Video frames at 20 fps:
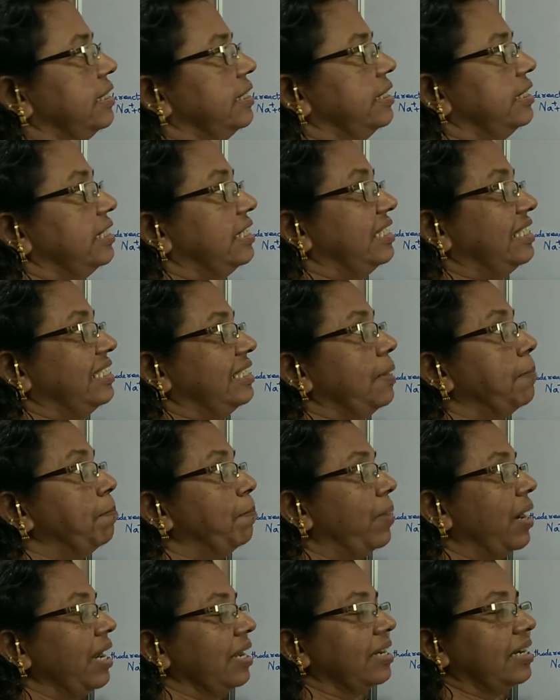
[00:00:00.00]

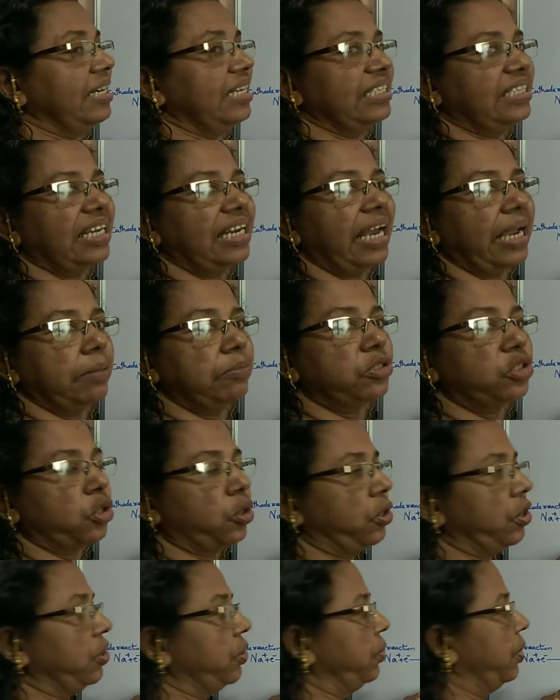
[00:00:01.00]
simple condition I am showing you